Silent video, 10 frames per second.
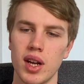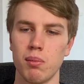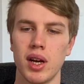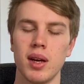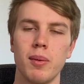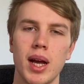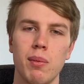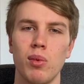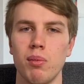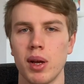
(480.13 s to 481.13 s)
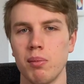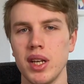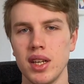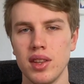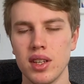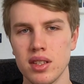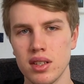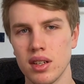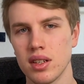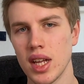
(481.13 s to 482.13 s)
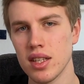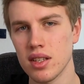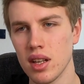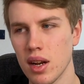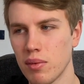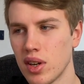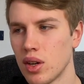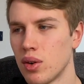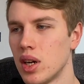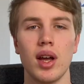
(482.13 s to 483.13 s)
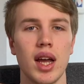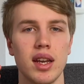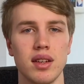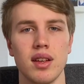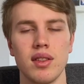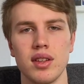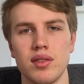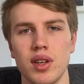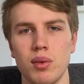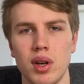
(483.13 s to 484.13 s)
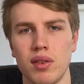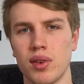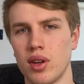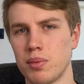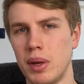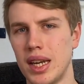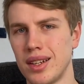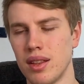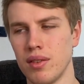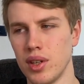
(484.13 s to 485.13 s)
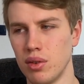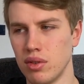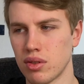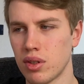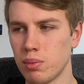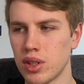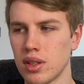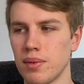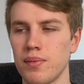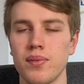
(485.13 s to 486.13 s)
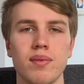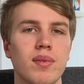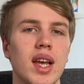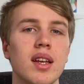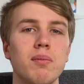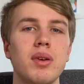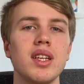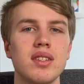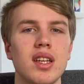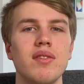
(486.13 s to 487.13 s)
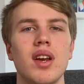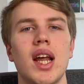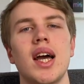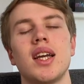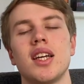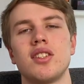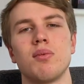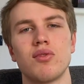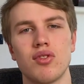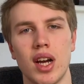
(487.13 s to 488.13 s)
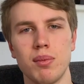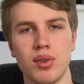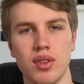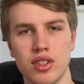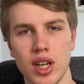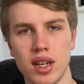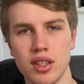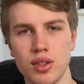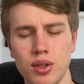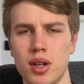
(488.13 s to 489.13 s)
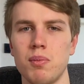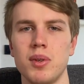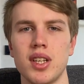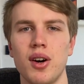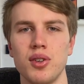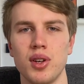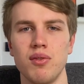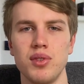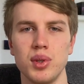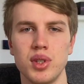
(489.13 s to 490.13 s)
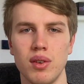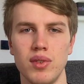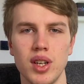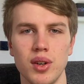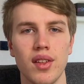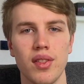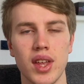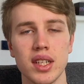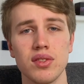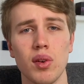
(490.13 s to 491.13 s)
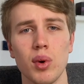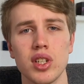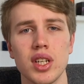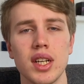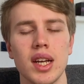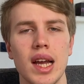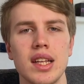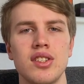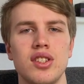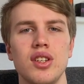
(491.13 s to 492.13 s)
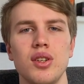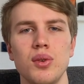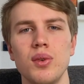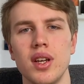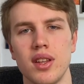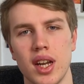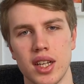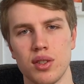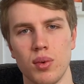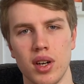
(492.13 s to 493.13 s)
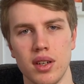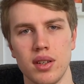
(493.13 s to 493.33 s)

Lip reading: my M1 Mac Mini in this desk setup video, and this video will of course be linked in the video description. And please leave a like and subscribe to the channel to not miss out on future videos. Thanks for watching and see you in the next one.